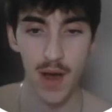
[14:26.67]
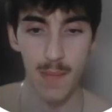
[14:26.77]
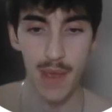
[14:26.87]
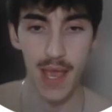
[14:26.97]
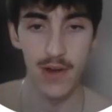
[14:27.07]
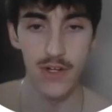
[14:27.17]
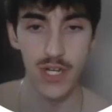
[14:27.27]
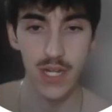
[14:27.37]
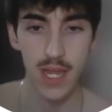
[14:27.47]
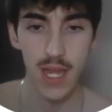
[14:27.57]
up
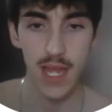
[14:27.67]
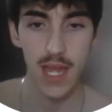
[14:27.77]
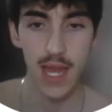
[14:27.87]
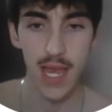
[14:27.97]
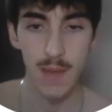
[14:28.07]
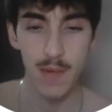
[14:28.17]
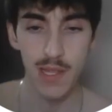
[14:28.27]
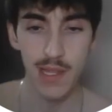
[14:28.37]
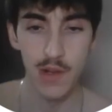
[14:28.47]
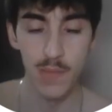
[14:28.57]
energy, I am a
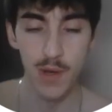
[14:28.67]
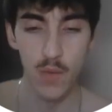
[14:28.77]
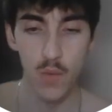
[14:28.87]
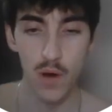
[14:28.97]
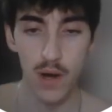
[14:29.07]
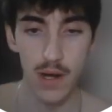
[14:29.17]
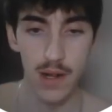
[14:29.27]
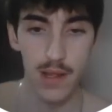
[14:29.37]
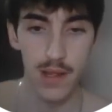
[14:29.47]
little bit worried